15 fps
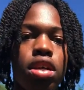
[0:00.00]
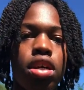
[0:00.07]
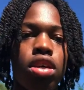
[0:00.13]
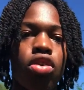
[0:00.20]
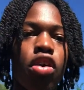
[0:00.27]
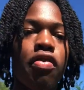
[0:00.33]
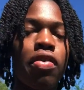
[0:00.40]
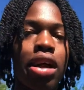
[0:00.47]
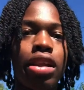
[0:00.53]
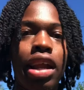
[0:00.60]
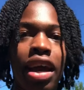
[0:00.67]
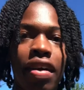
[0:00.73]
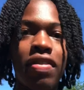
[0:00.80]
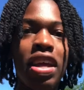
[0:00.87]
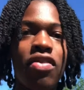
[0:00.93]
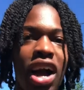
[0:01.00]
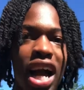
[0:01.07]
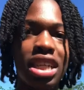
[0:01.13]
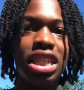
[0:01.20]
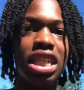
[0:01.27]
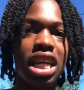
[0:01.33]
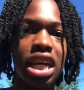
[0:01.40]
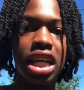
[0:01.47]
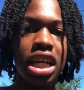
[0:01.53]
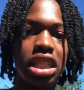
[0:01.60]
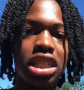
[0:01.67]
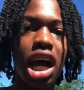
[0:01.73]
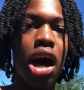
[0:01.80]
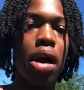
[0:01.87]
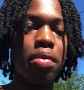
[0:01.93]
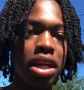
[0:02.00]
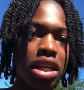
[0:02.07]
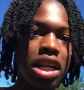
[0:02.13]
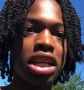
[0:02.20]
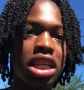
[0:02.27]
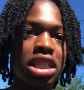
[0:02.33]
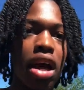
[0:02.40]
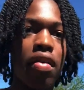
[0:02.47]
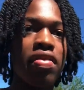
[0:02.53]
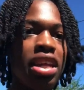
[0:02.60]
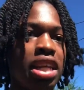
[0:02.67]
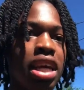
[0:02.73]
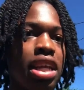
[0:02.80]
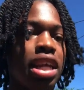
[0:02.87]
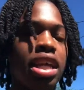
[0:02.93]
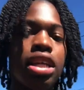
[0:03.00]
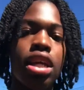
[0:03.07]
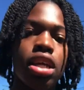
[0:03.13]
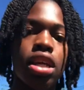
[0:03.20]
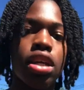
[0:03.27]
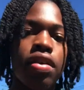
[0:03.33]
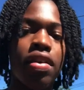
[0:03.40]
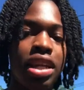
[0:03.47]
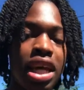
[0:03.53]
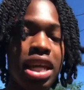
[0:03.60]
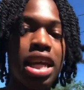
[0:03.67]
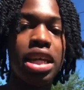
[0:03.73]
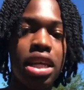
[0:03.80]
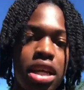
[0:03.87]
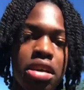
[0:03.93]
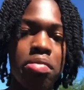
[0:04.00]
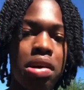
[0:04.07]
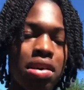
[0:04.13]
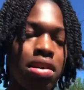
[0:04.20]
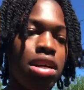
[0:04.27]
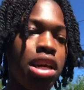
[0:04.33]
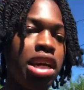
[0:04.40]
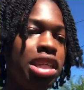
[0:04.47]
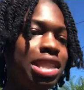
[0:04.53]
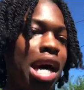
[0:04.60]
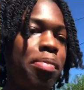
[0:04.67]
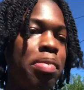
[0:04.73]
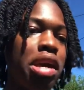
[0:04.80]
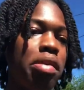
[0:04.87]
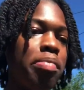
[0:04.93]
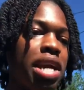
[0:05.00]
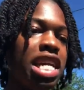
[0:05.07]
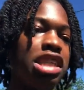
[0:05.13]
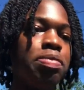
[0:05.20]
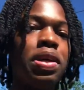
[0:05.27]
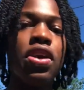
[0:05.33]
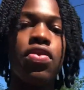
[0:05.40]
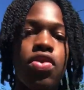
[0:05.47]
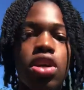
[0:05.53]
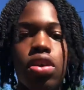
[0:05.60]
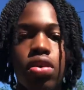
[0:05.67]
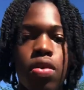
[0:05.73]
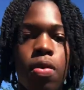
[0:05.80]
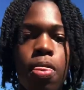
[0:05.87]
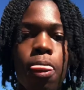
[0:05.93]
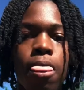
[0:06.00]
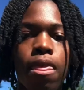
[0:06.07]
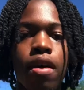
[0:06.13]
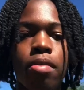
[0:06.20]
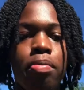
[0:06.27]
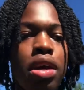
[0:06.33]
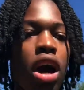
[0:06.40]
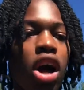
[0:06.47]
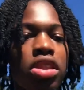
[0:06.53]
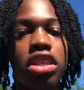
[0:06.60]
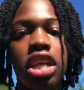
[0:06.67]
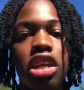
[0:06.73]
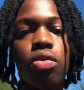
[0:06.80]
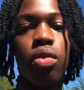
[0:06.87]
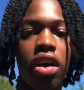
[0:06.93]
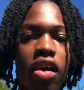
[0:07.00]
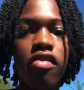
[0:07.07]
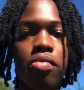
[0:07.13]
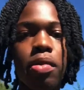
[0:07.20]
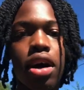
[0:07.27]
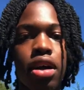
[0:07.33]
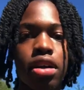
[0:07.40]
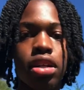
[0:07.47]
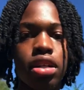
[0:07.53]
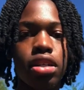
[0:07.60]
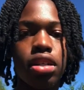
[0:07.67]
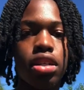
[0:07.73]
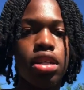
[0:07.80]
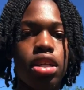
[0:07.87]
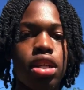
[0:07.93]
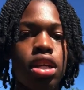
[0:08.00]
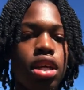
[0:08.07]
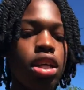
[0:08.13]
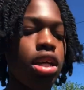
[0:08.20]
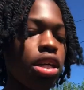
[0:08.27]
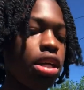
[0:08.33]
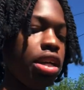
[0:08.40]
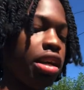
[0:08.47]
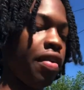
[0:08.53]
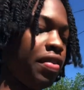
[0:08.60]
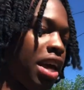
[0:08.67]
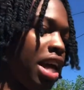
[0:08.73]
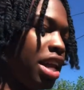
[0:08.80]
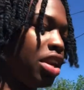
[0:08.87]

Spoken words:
Glorify, like, if they actually did a good job, they did a good job. If they didn't, they didn't. They did, bro. It's not being mean, it's being real. Be authentic with everybody. If they didn't